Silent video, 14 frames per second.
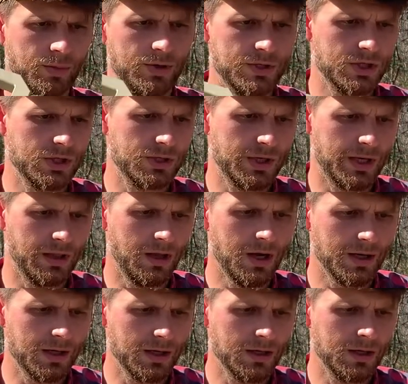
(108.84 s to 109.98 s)
positions it can
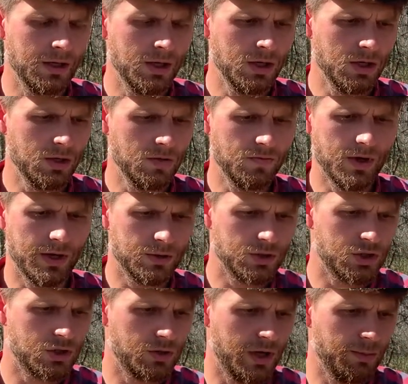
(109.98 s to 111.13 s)
lock in. You've got your
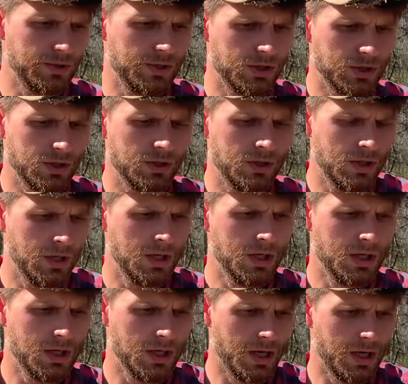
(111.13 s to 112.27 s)
straight position,
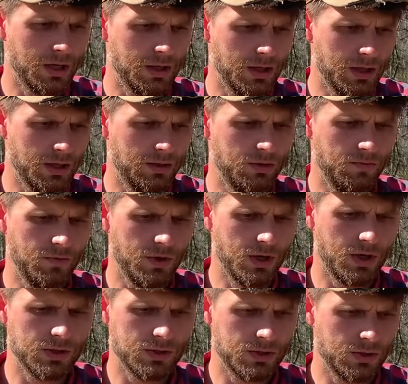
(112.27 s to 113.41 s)
and then you've
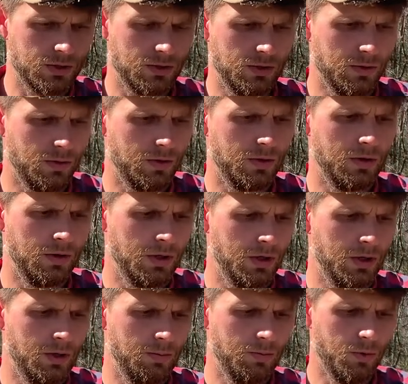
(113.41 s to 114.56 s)
got your
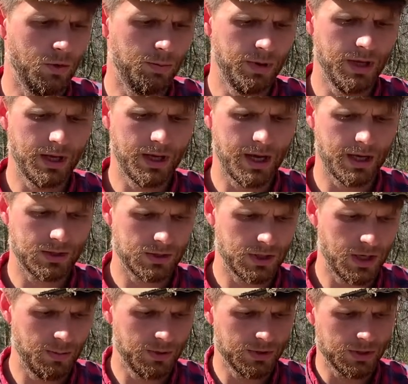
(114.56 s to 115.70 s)
more pickaxe
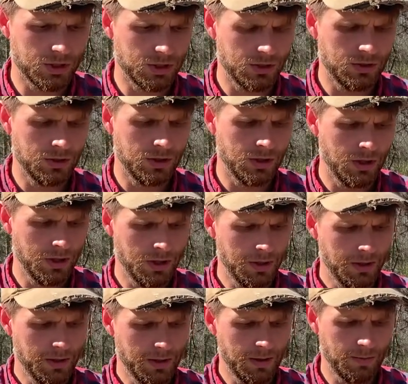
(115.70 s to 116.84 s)
type position.
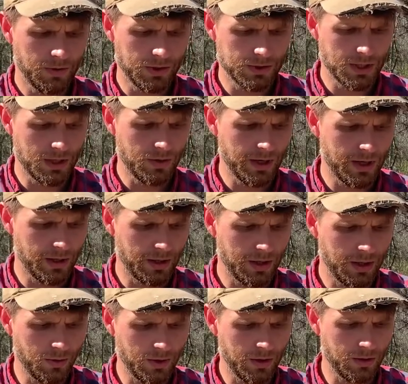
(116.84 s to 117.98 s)
I'm going to take you down the
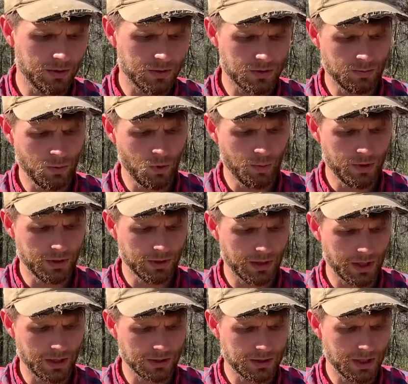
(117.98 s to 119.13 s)
hill here in just a moment and
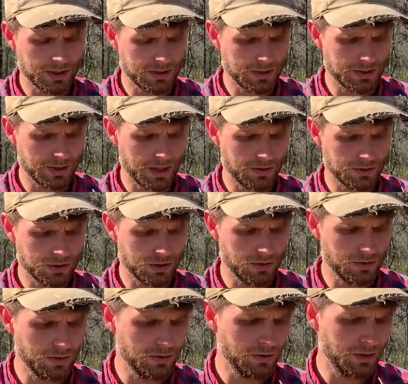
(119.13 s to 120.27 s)
kind of test this out and show
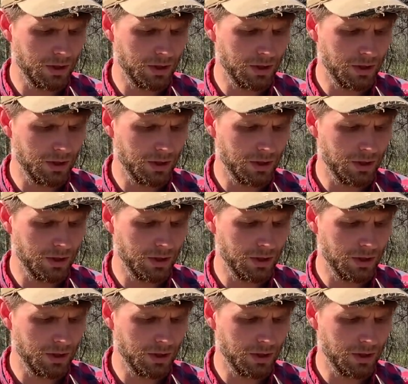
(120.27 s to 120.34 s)
you.